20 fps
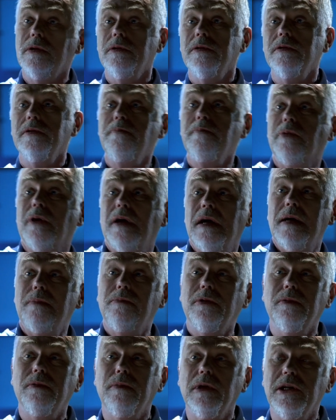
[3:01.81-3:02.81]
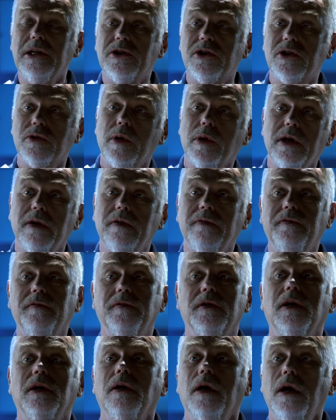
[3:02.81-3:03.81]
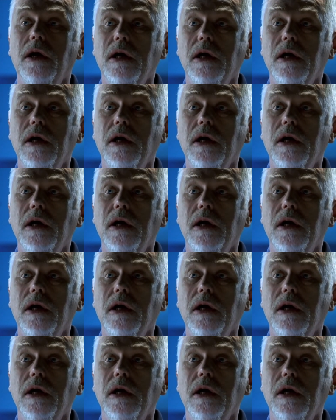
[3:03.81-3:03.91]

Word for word: so much. He hopes we go 20